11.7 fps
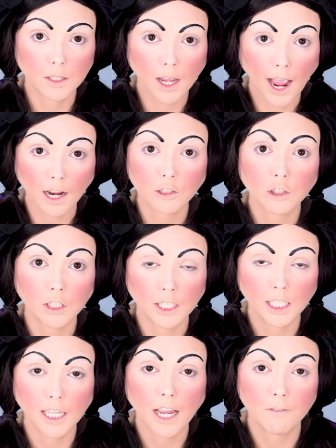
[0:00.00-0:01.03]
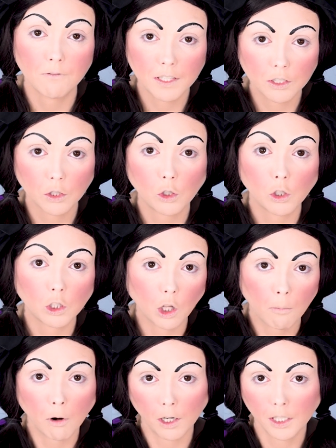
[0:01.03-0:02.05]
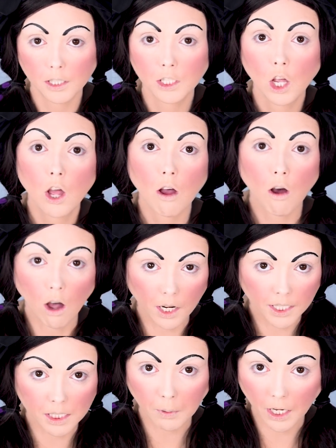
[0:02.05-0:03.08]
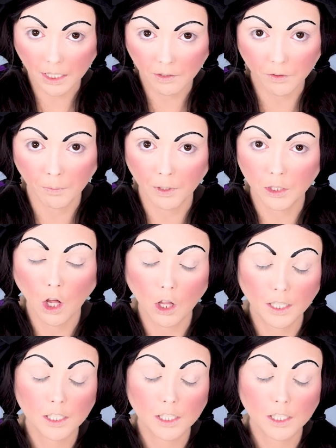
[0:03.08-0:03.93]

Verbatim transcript: actually he had physical claw marks on his body from the doll.